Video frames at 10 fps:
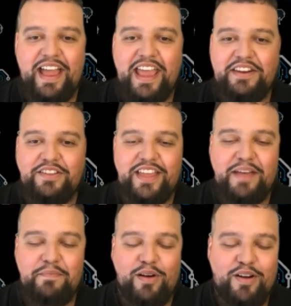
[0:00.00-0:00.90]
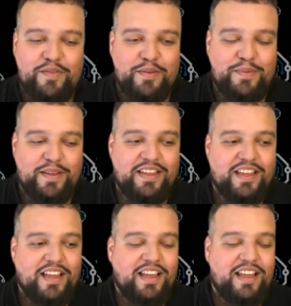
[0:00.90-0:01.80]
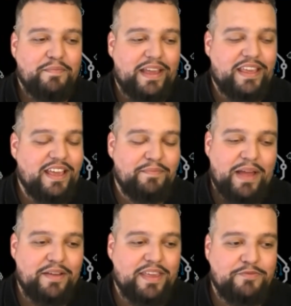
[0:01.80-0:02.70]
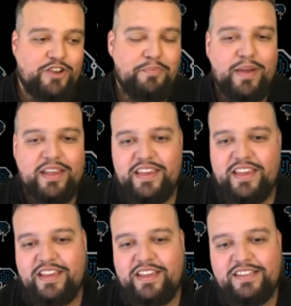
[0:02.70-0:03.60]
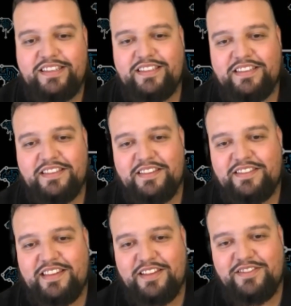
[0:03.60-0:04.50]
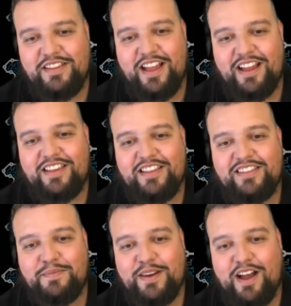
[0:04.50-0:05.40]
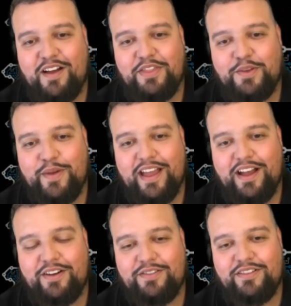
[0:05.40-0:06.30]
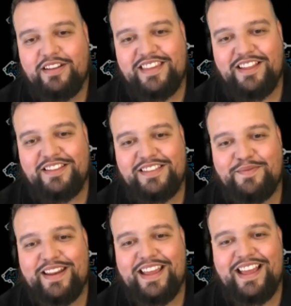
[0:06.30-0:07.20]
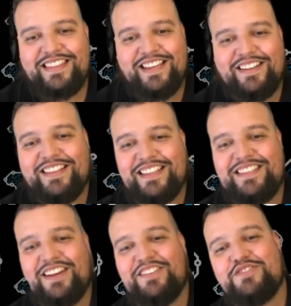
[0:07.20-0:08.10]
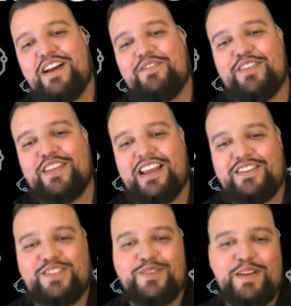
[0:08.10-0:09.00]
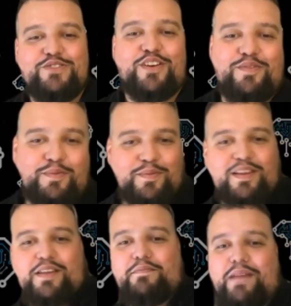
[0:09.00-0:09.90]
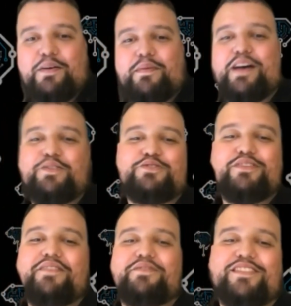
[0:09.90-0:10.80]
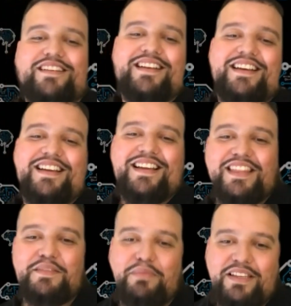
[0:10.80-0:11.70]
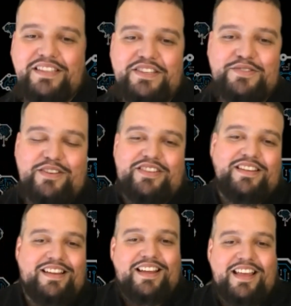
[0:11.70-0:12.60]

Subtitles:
I handled that part of it, but my dropping my keys, not cutting somebody off on the way out, telling the driver that I stole my truck from my own driver, and the police situation.